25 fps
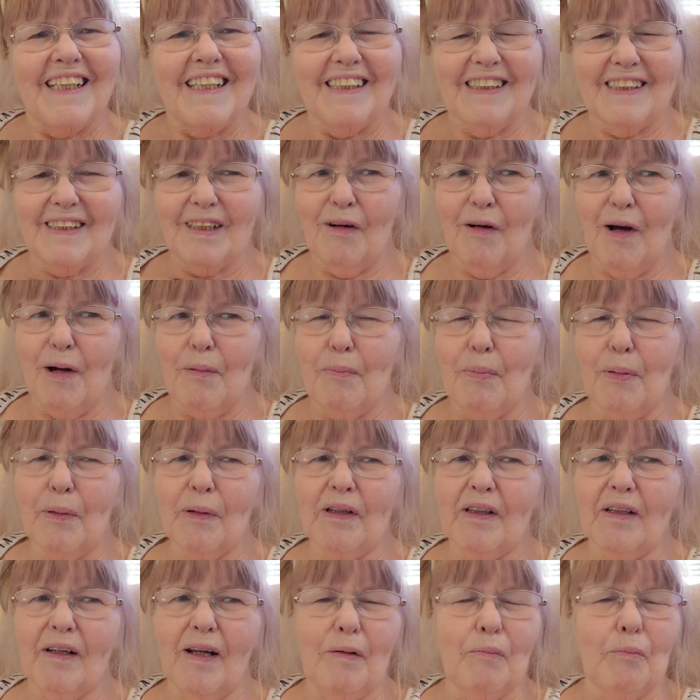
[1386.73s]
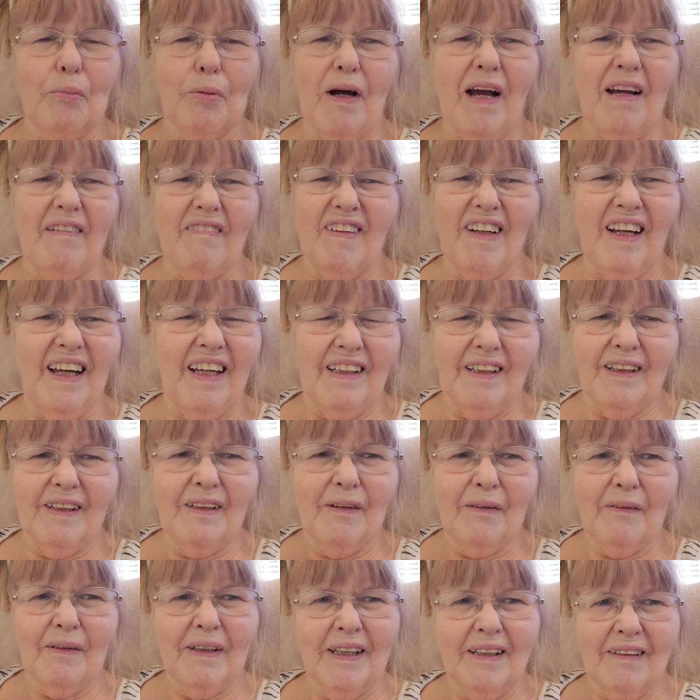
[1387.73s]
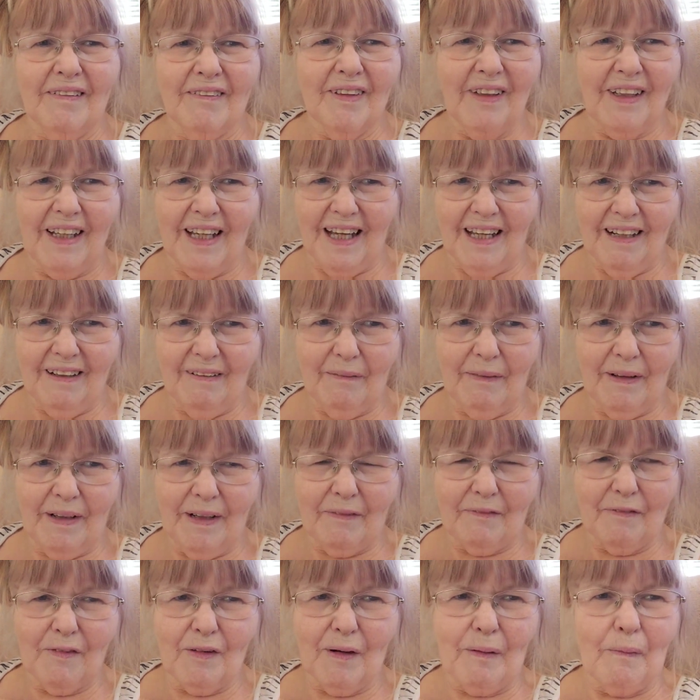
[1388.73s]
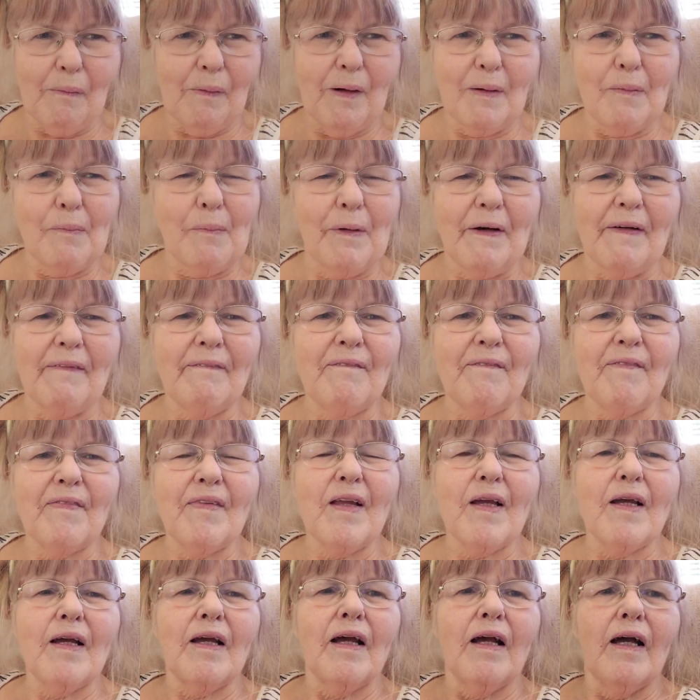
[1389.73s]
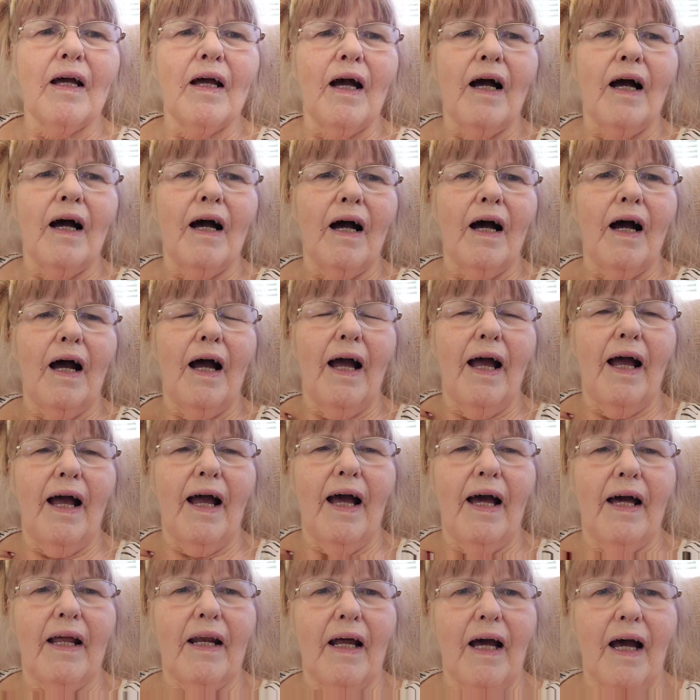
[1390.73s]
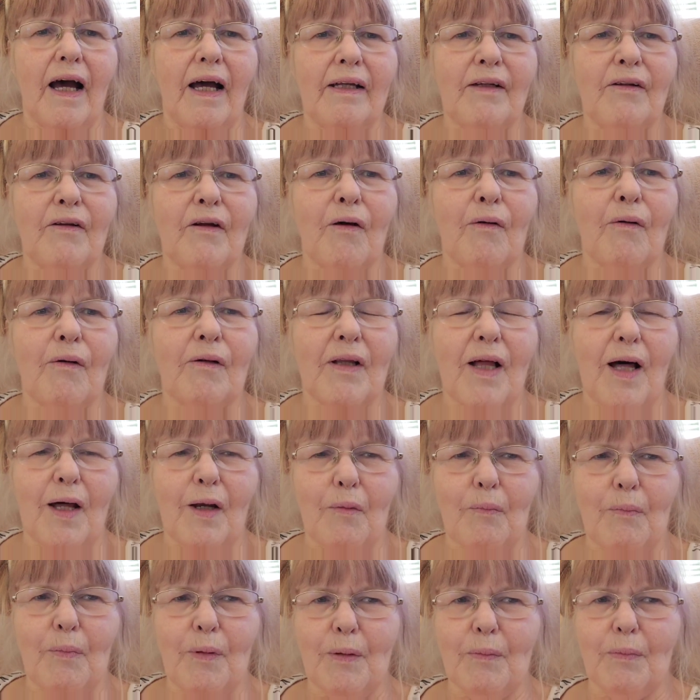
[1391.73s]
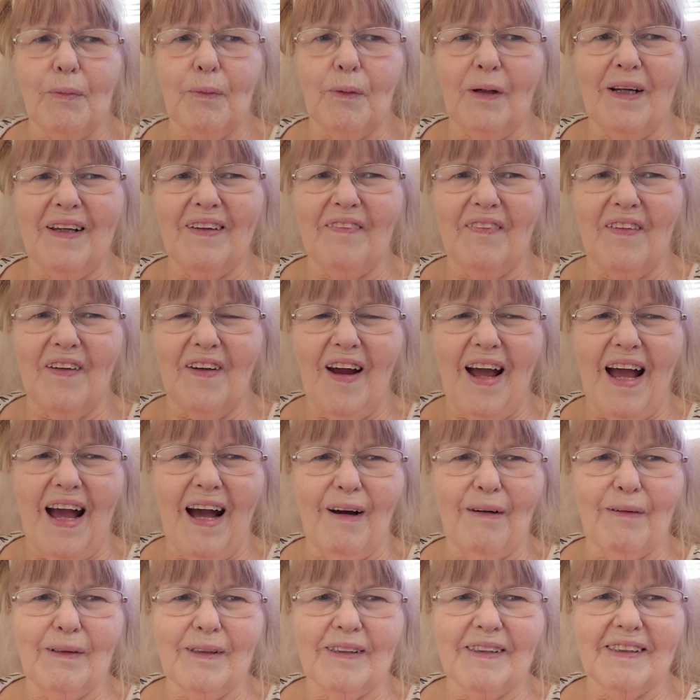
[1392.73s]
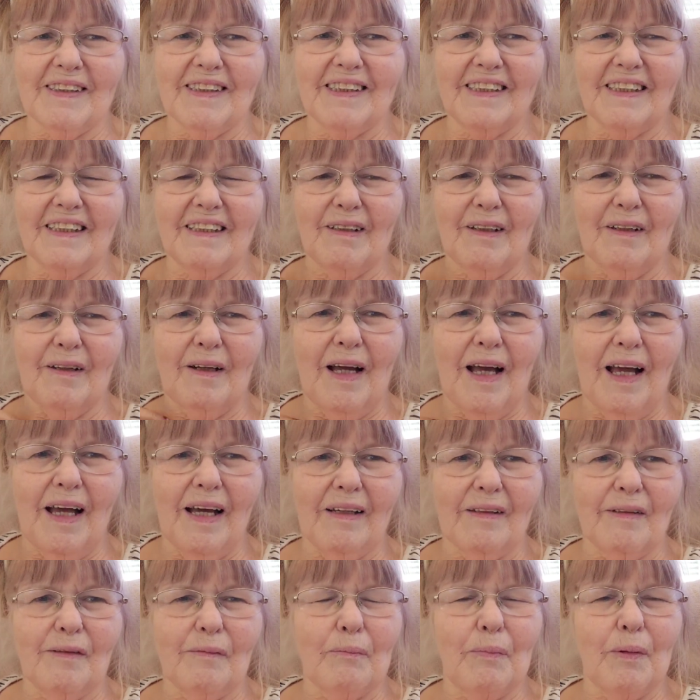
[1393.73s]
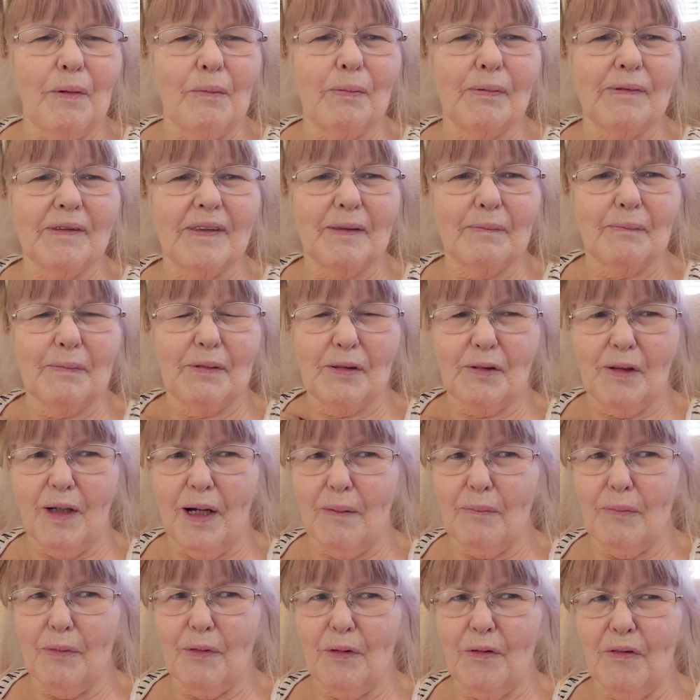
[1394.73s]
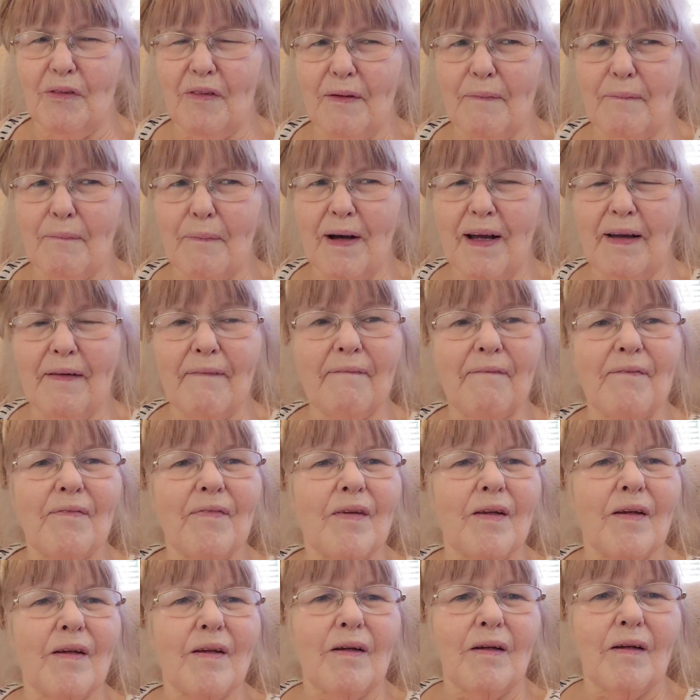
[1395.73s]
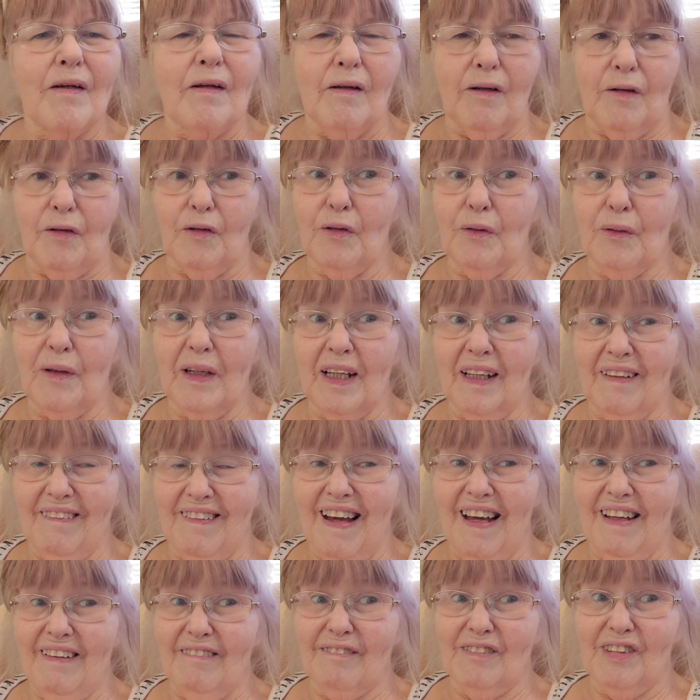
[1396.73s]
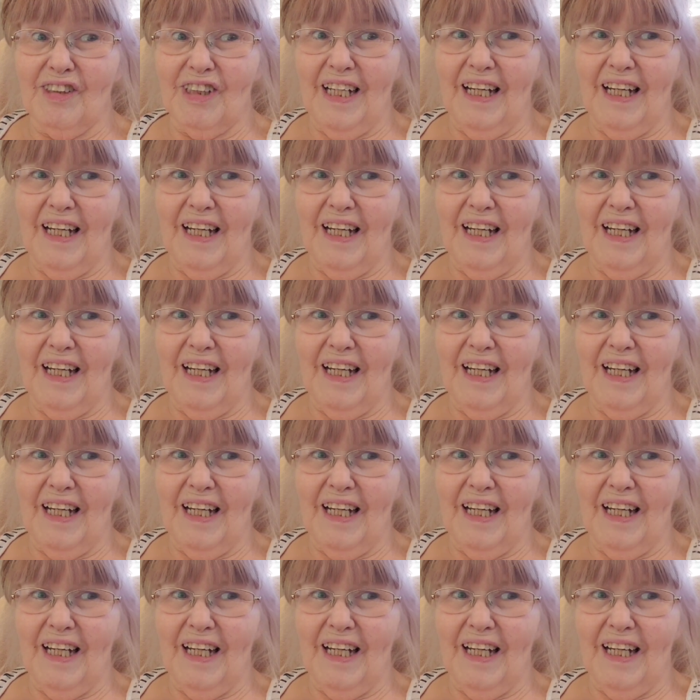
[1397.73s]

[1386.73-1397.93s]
So I put it on private. I can go in and look at it whenever I want, and I know a lot of people get their hours and people subscribe to them by doing live